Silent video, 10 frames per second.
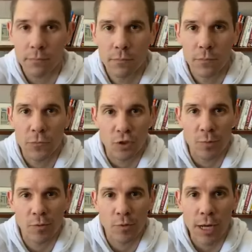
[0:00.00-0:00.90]
you should be
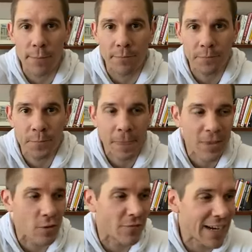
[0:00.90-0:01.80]
subscribed. You can
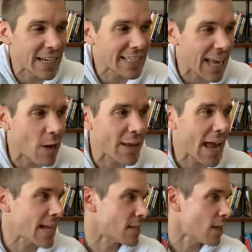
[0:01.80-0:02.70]
find us out at,
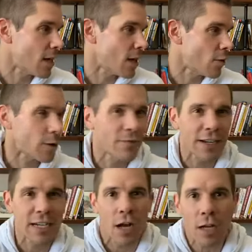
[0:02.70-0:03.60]
where can you find it?
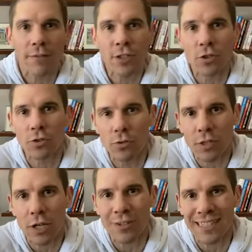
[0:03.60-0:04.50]

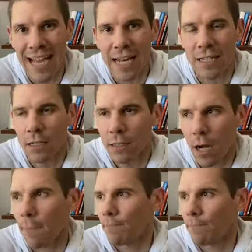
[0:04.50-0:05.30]
Unconventionalnewsletter.com.